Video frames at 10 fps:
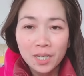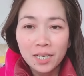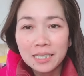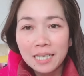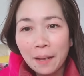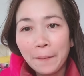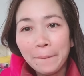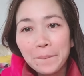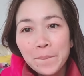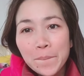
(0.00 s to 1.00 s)
Yeah,
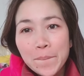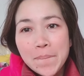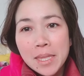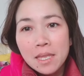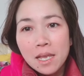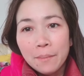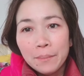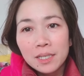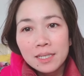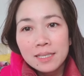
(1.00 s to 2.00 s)

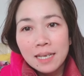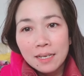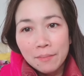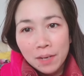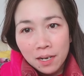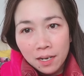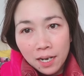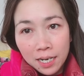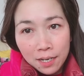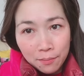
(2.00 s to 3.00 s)
because I am
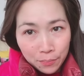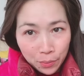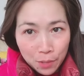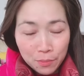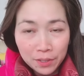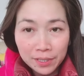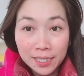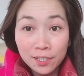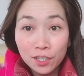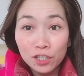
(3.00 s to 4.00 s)
primary
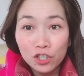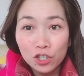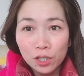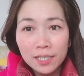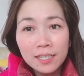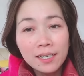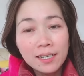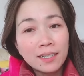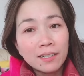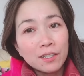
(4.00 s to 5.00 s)
teacher
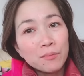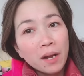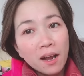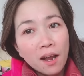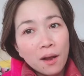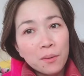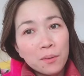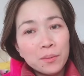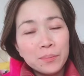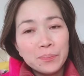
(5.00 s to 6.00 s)
here in Macau.
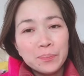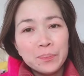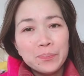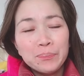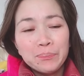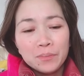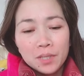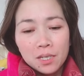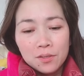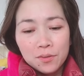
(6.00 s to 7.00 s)

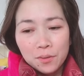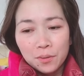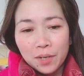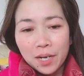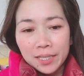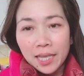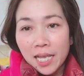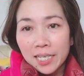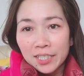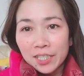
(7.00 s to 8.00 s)
So I
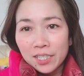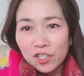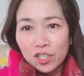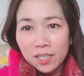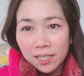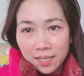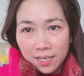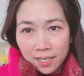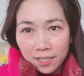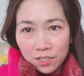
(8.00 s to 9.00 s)
teach the
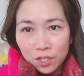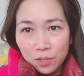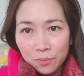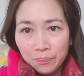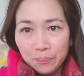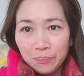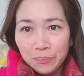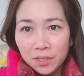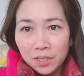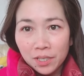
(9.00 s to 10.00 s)
kids
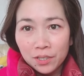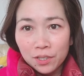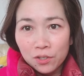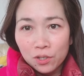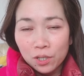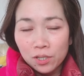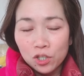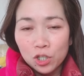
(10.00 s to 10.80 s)
in the church.